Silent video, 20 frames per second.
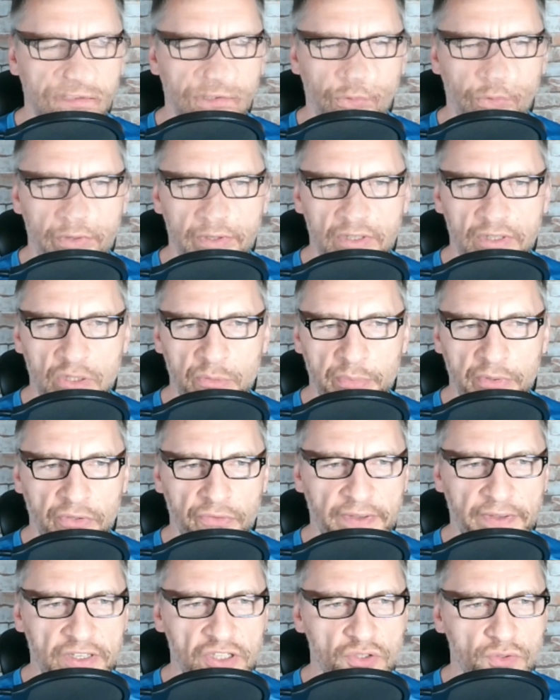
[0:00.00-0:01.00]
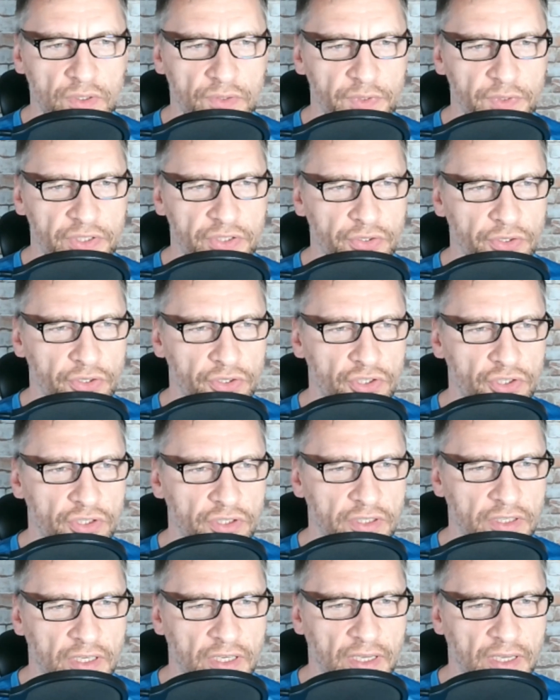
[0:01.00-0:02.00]
So with a little bit of extra research,
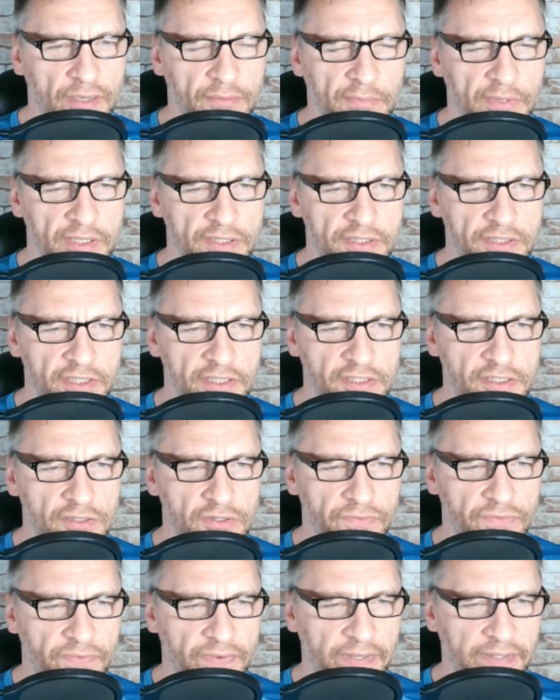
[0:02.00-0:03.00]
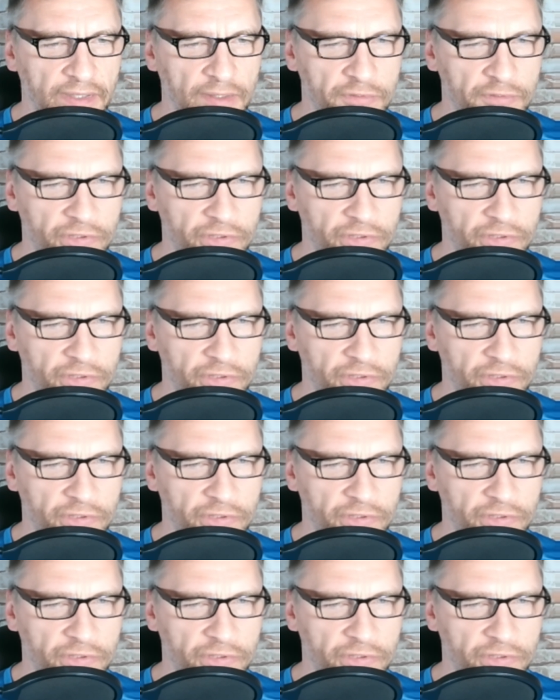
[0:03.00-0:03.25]
it's easy to find him.